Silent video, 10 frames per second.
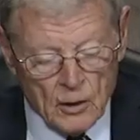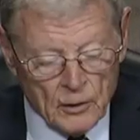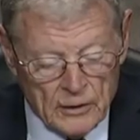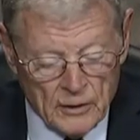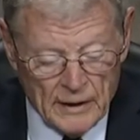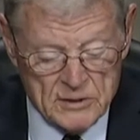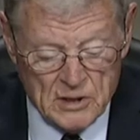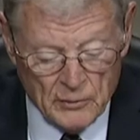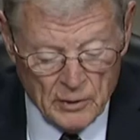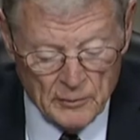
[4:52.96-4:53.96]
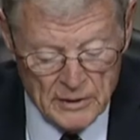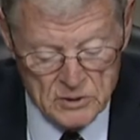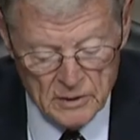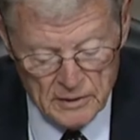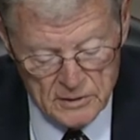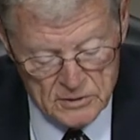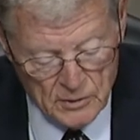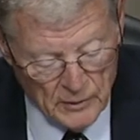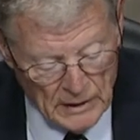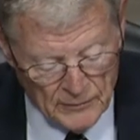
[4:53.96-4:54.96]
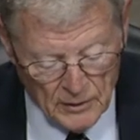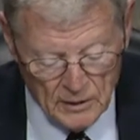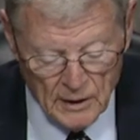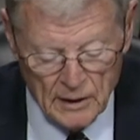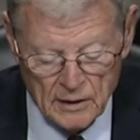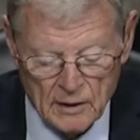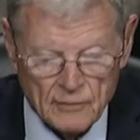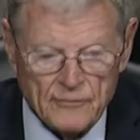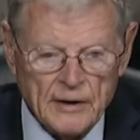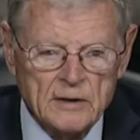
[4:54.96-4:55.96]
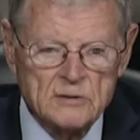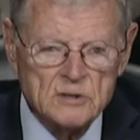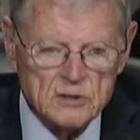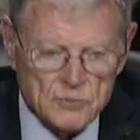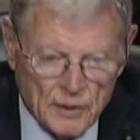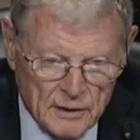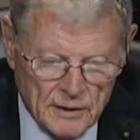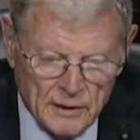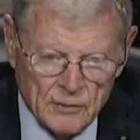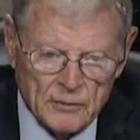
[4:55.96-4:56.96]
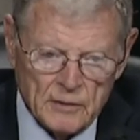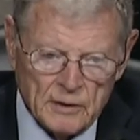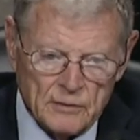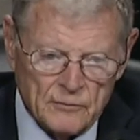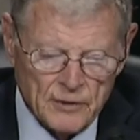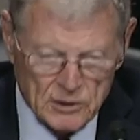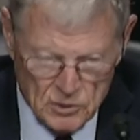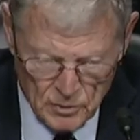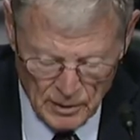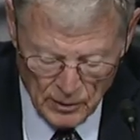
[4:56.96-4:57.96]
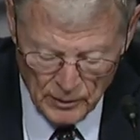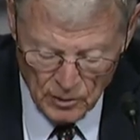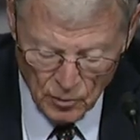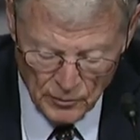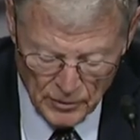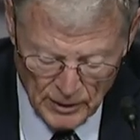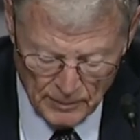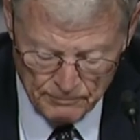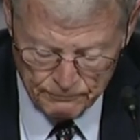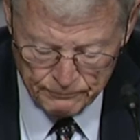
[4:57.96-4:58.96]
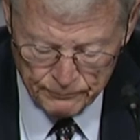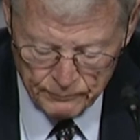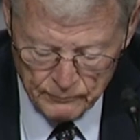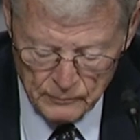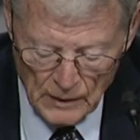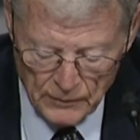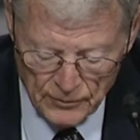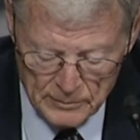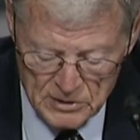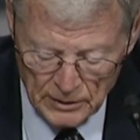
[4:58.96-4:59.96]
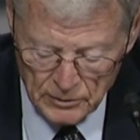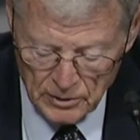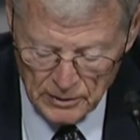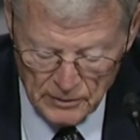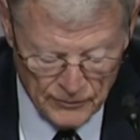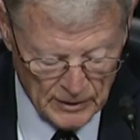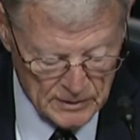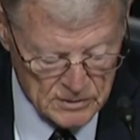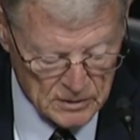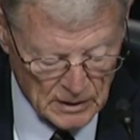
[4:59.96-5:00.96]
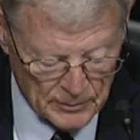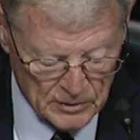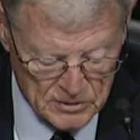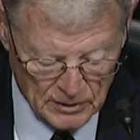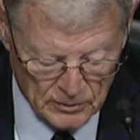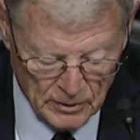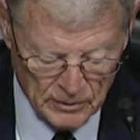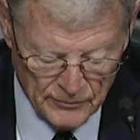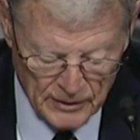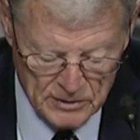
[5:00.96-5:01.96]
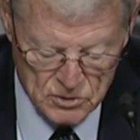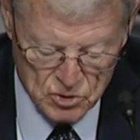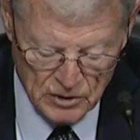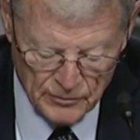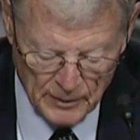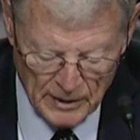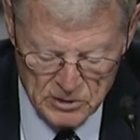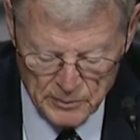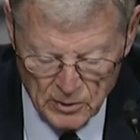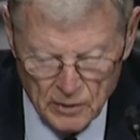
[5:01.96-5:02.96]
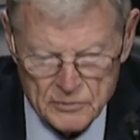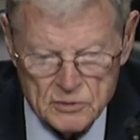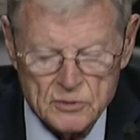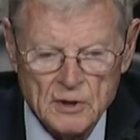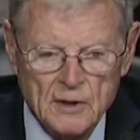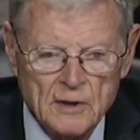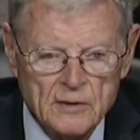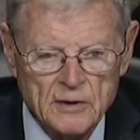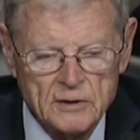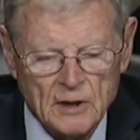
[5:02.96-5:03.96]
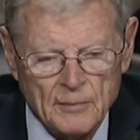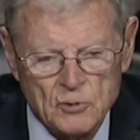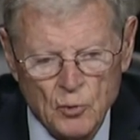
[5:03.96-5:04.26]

Okay, the last thing I want to mention is we have a lot of vacancies right now. And in fact, you and I went over that from Secretary of Defense, Deputy Secretary of Defense, Chief Management Officers, the top